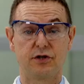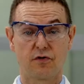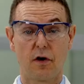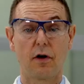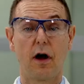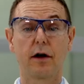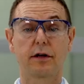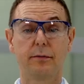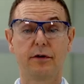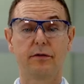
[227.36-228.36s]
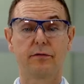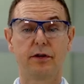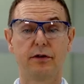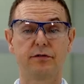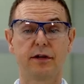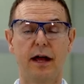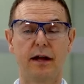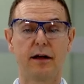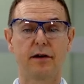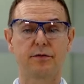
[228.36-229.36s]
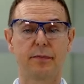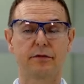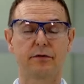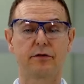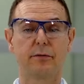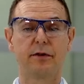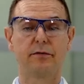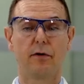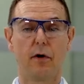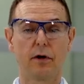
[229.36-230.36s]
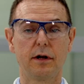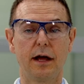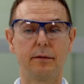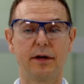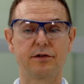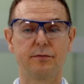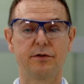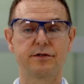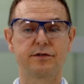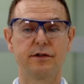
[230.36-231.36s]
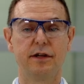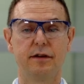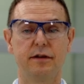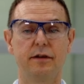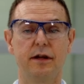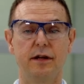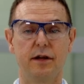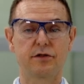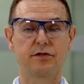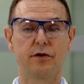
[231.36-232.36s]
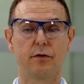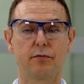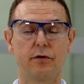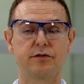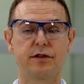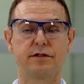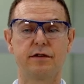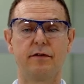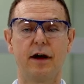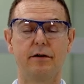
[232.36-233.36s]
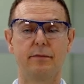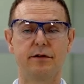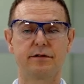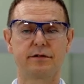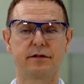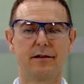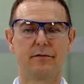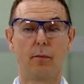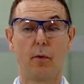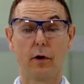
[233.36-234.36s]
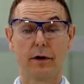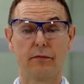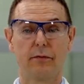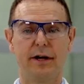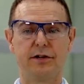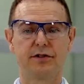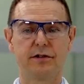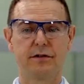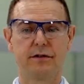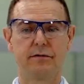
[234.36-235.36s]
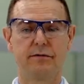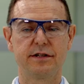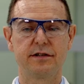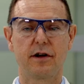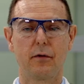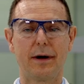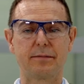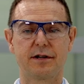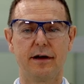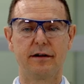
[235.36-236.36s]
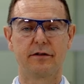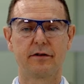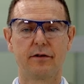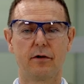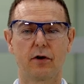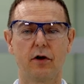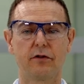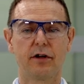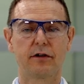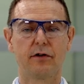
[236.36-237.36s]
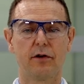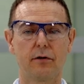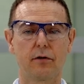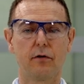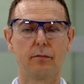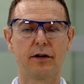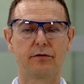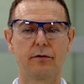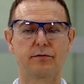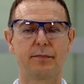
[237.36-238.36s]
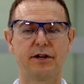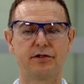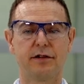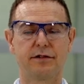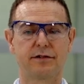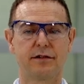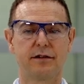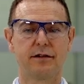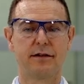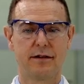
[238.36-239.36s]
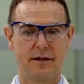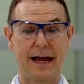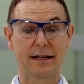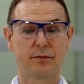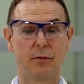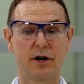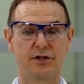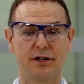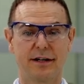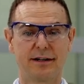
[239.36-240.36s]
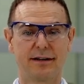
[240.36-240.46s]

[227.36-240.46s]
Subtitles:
strong argument for using NIR spectroscopy for online measurements in industrial process environments. For more information, visit our website or contact your local Metrum specialist. Thanks for watching.